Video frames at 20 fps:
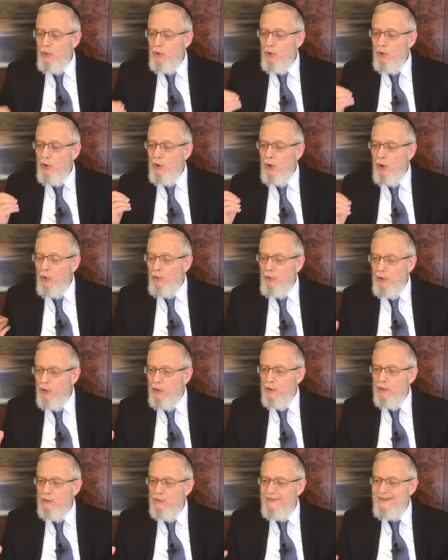
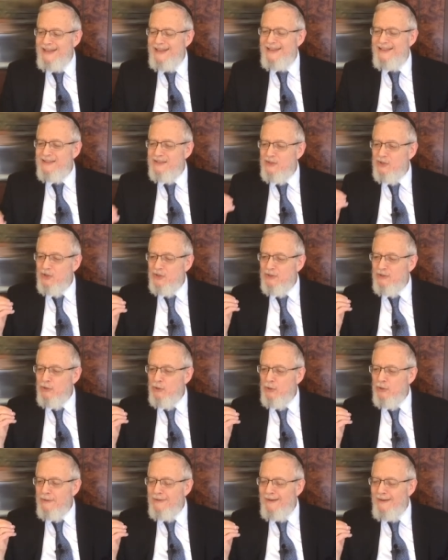Choron is
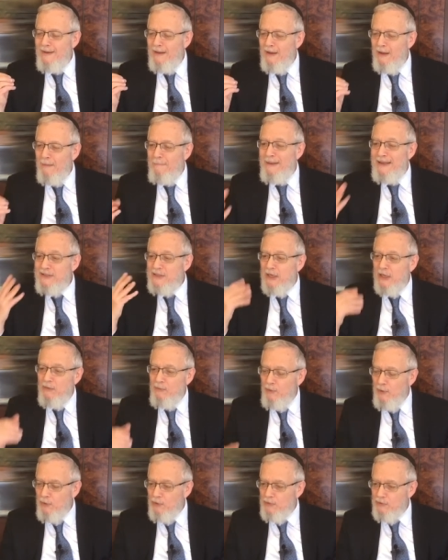a Beis
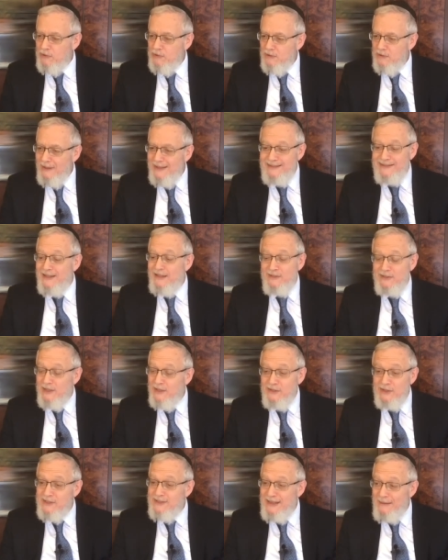HaKvoros, it's, it's,
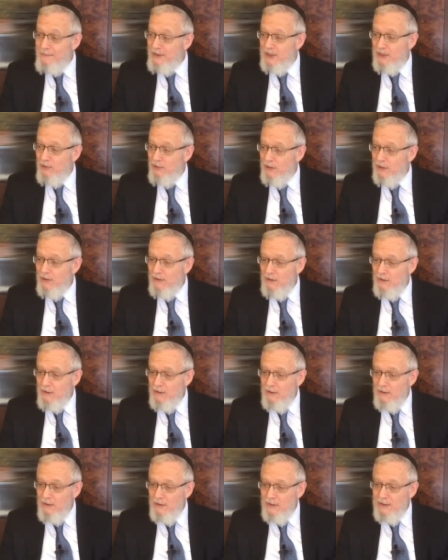it's a cemetery.
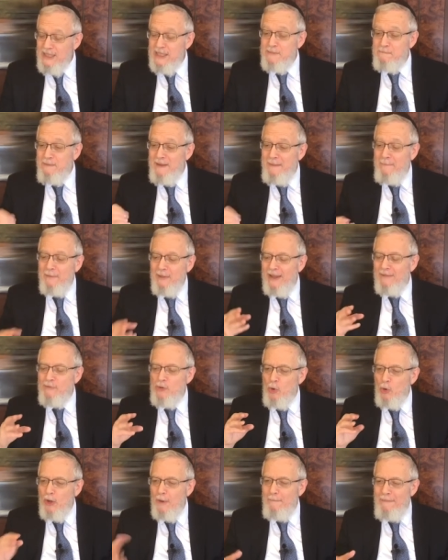These people have
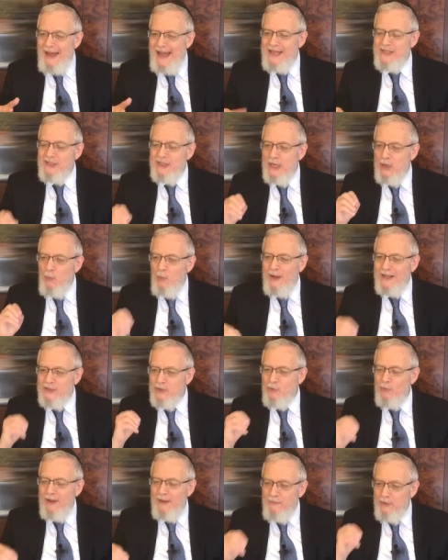no capacity
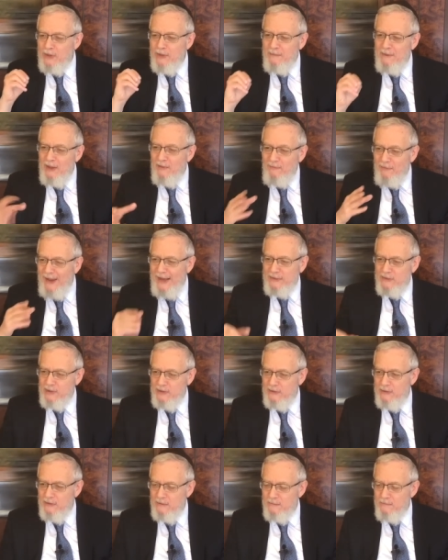whatsoever to be
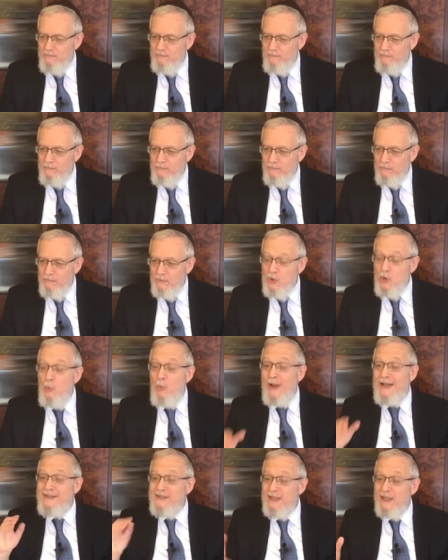affected. You're
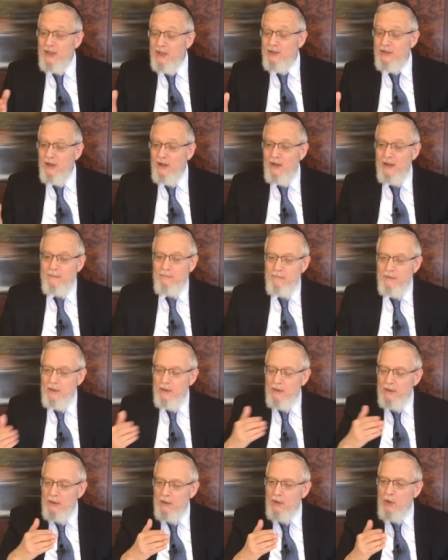wasting your time.
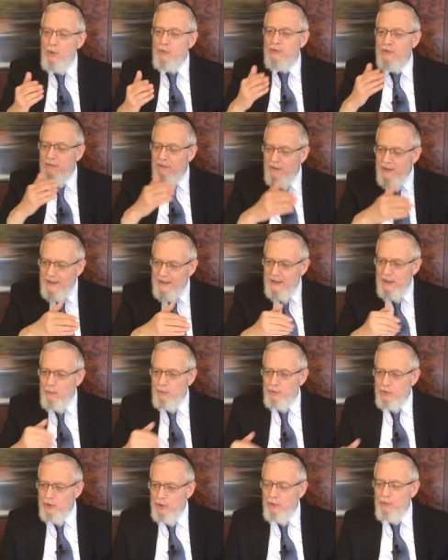Go to the land I
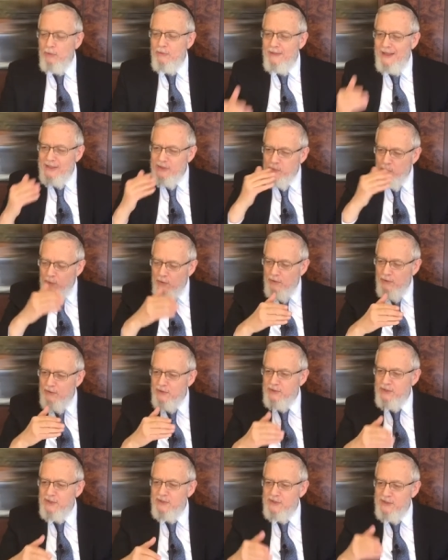will show you. That's where you're going
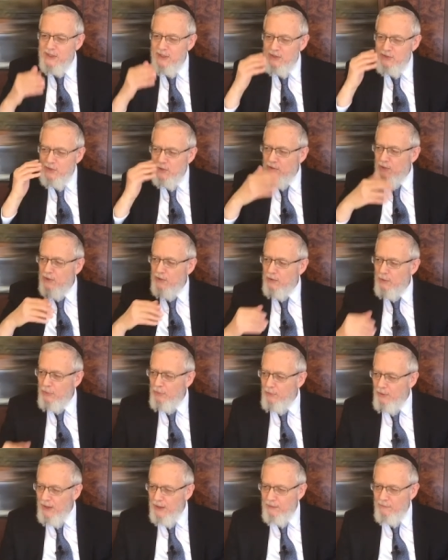to succeed and you're going to
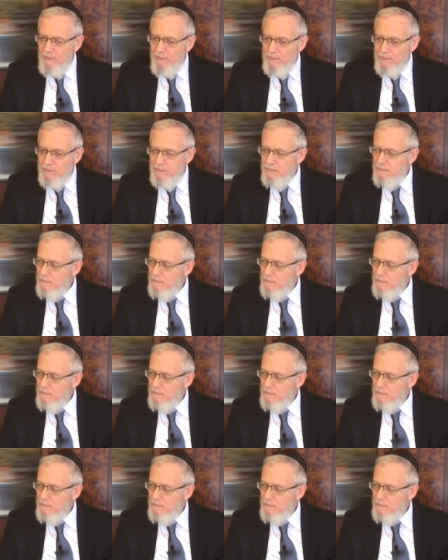thrive.